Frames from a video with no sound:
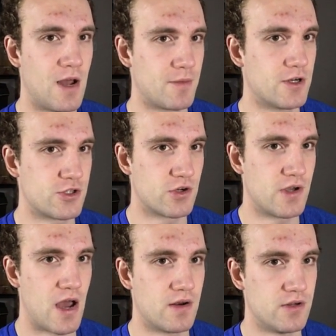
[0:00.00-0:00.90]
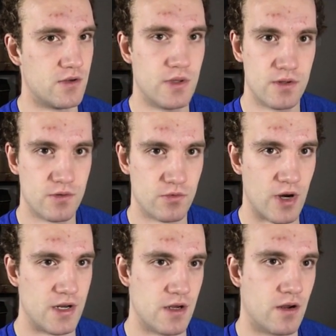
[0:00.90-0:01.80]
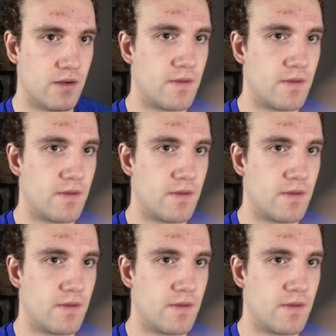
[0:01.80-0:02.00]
I'm going to show you how to do it right here.